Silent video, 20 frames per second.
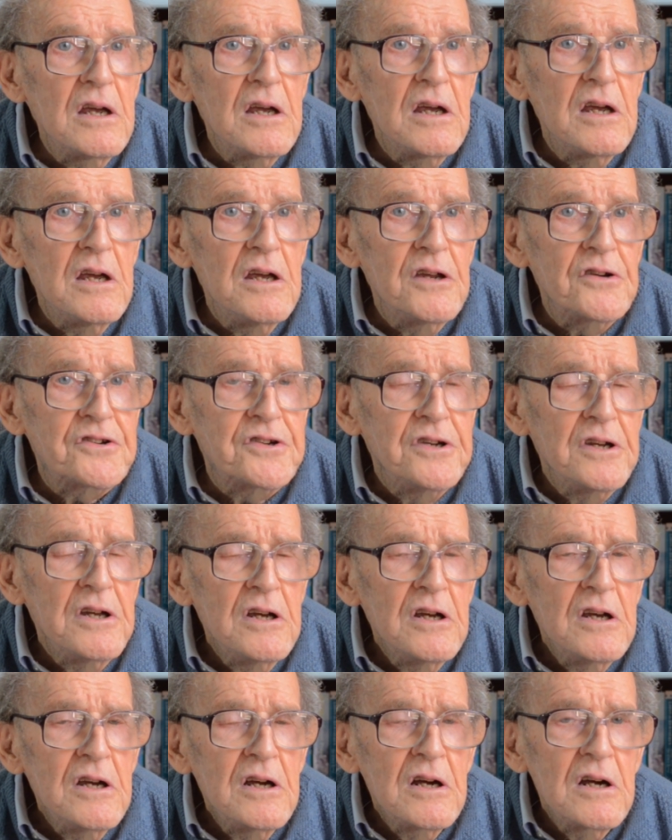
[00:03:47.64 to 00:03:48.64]
it
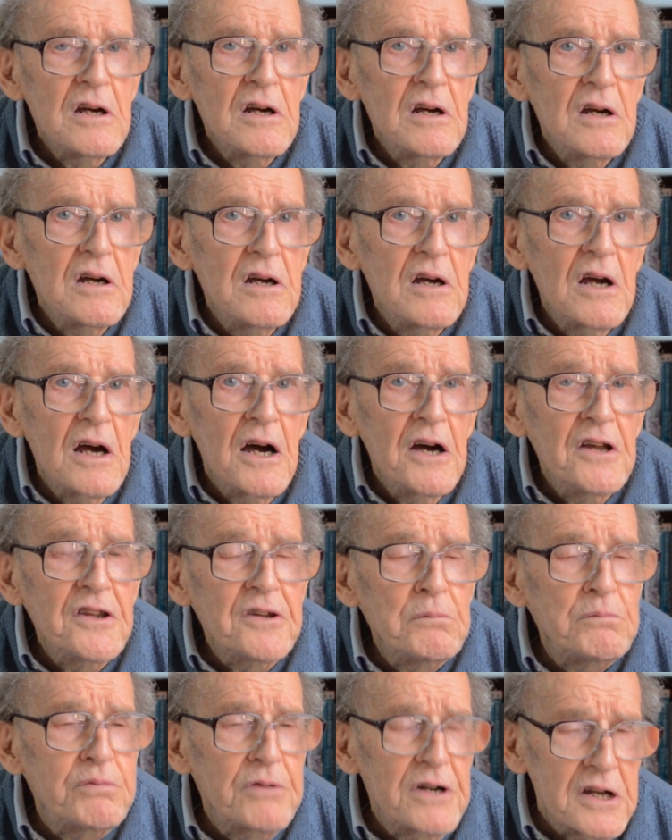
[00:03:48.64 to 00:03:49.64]
either
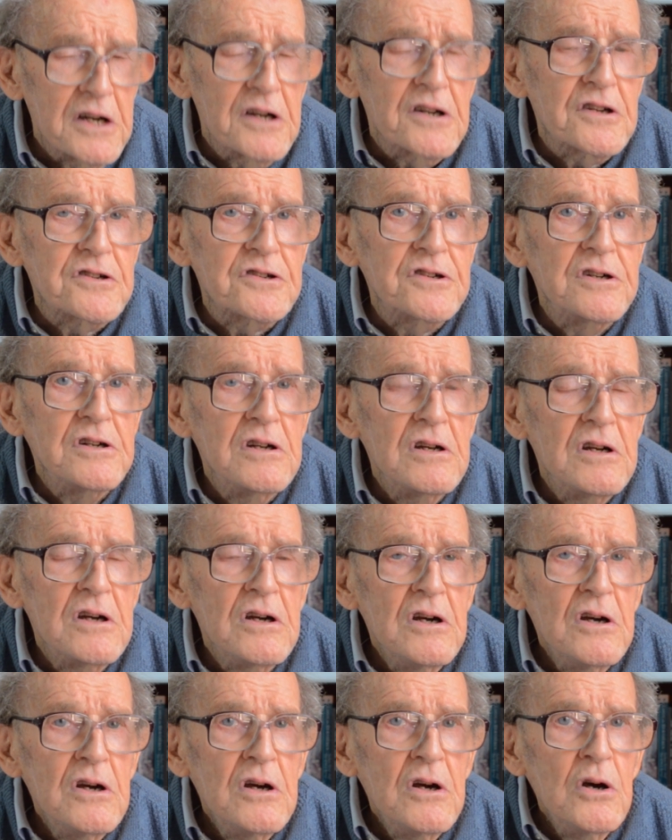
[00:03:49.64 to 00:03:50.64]
breaks
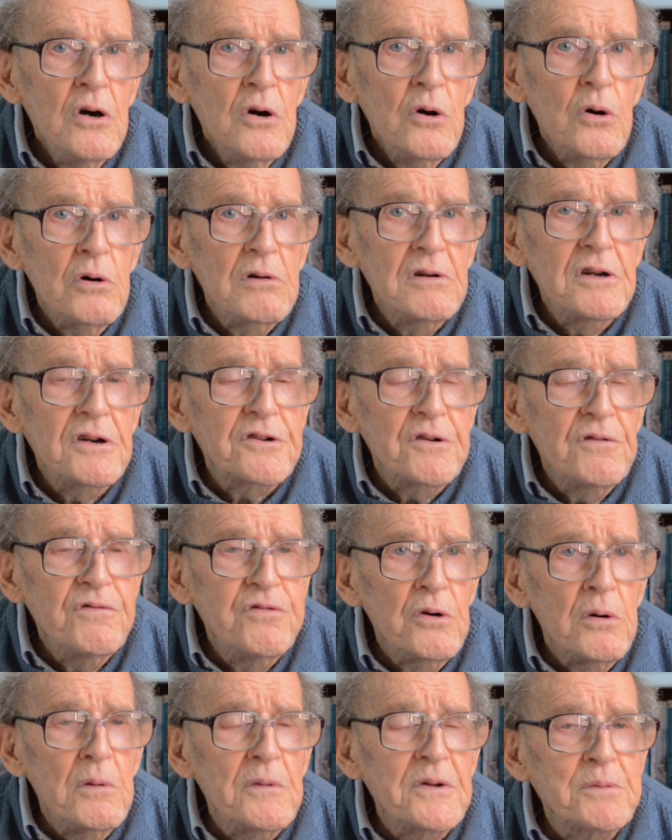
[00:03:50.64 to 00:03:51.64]
or it
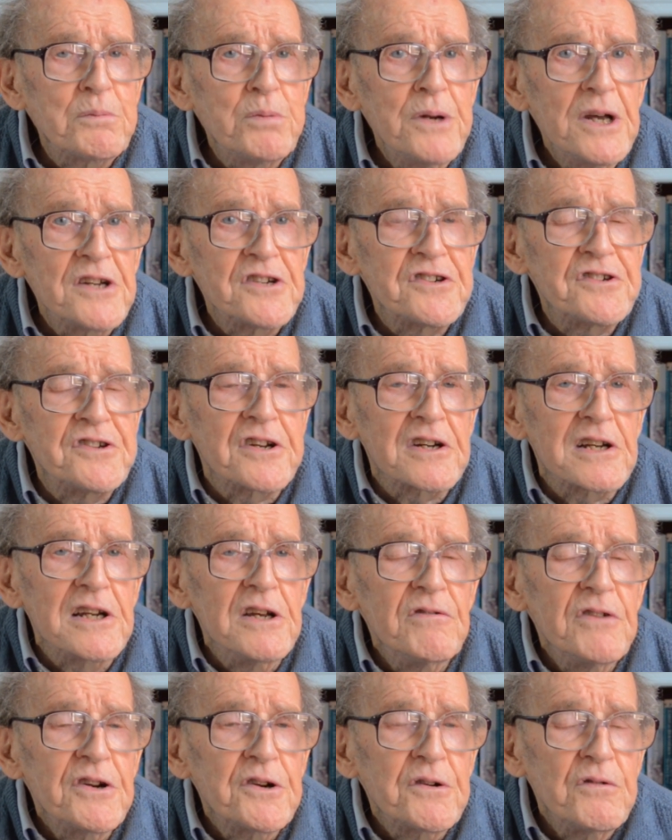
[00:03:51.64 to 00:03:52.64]
deforms plastically. If
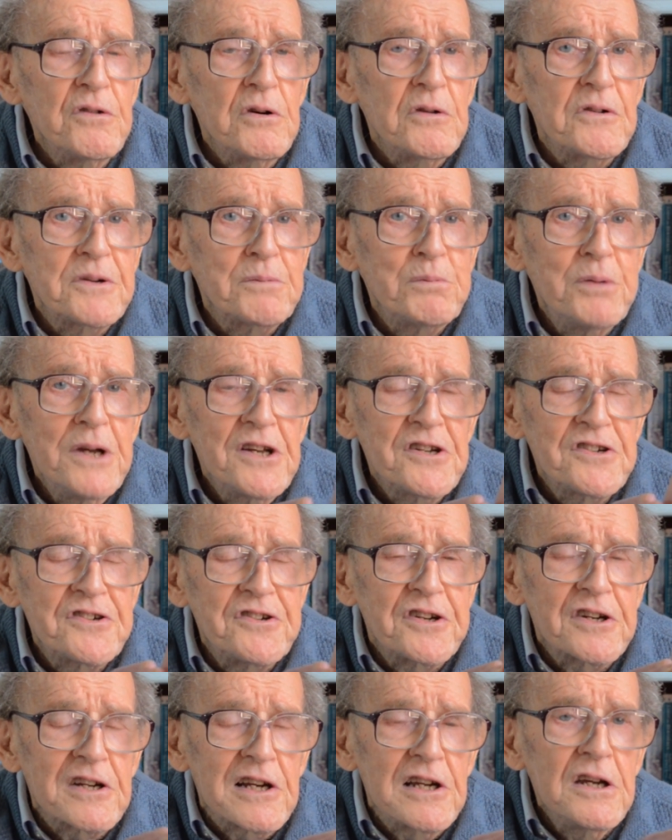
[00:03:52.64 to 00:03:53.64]
it deforms
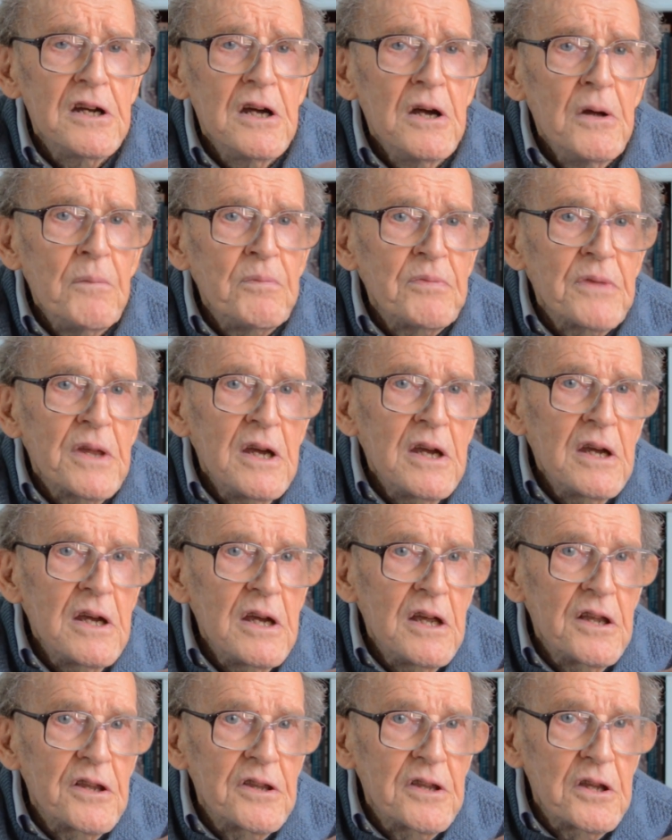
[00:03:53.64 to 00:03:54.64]
plastically,
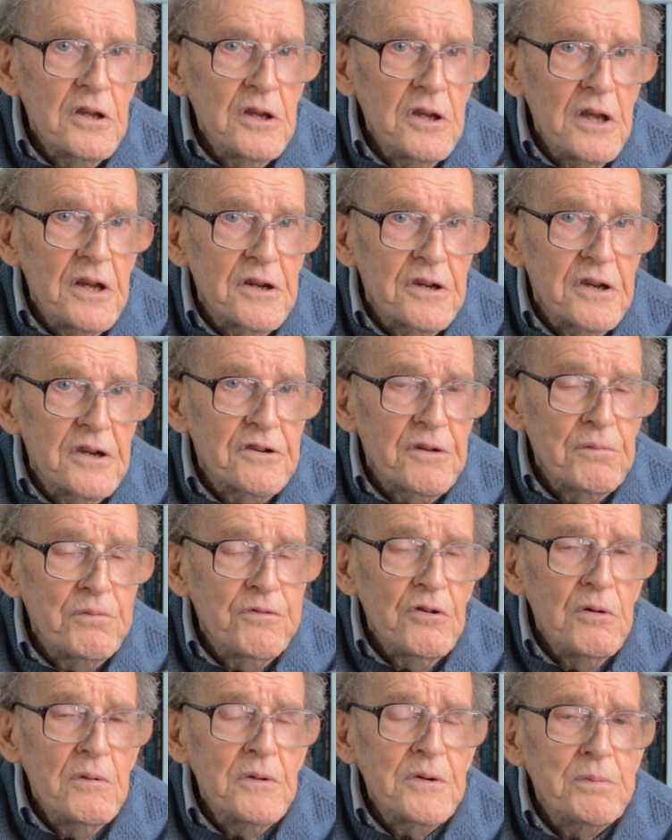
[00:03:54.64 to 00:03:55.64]
it
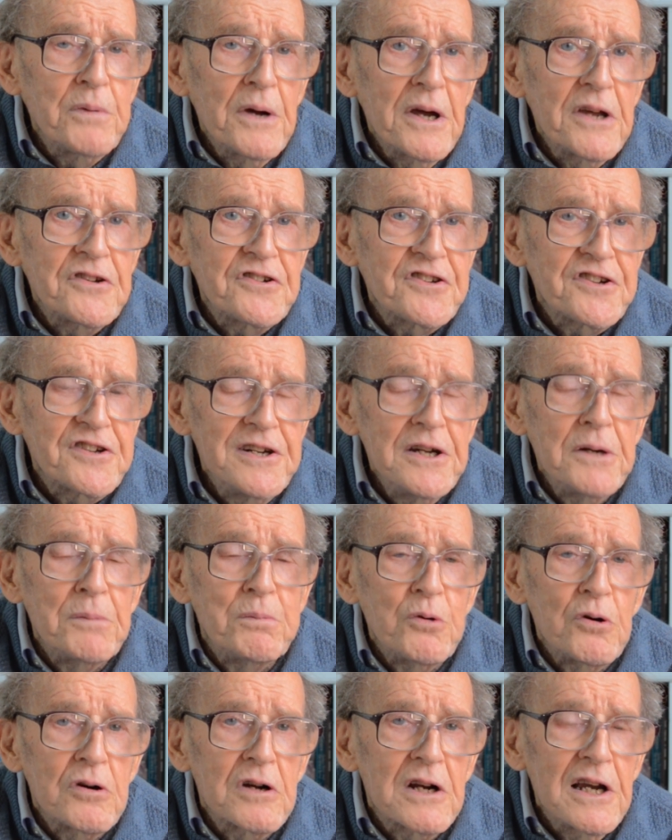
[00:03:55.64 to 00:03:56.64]
deforms by slip
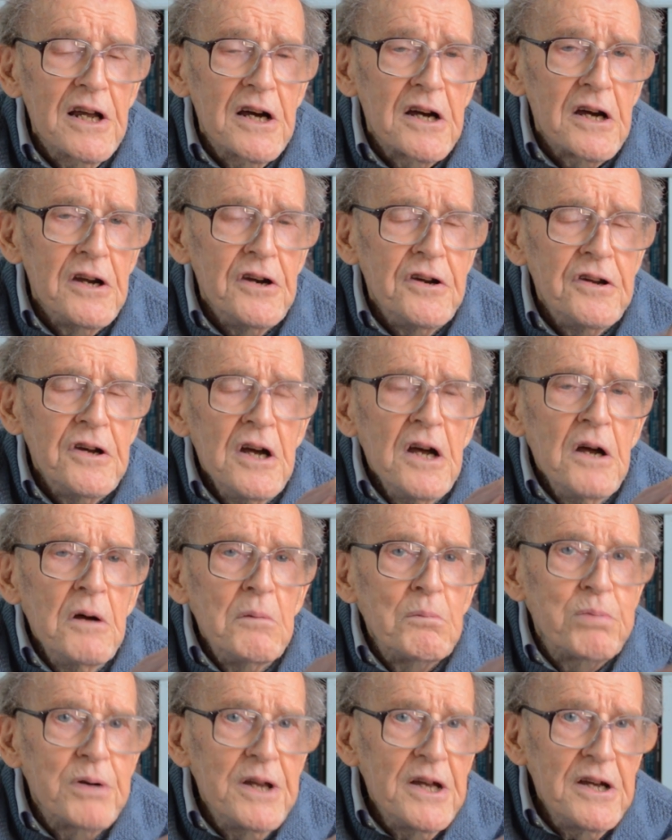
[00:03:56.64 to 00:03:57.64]
or glide.
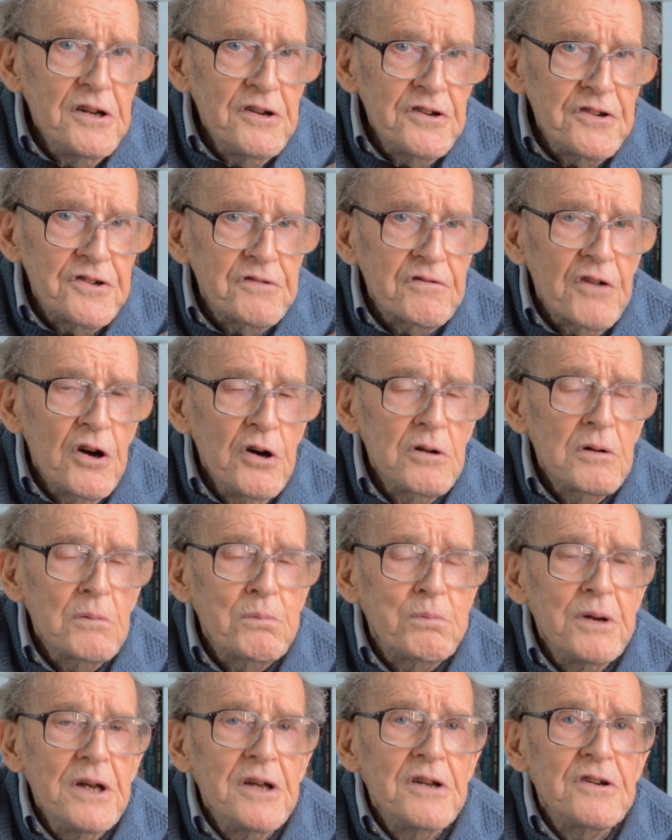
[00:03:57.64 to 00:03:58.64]
Whole
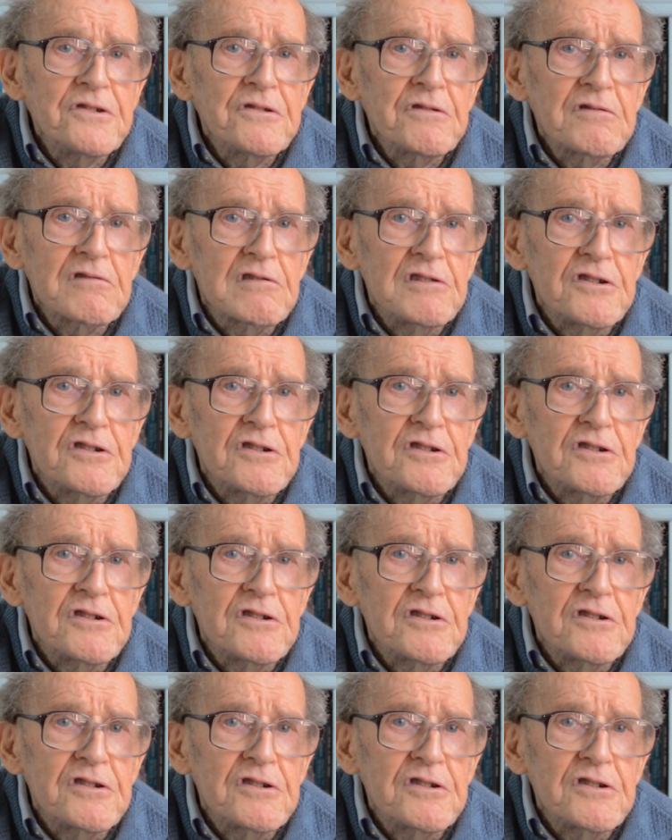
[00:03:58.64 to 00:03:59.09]
planes of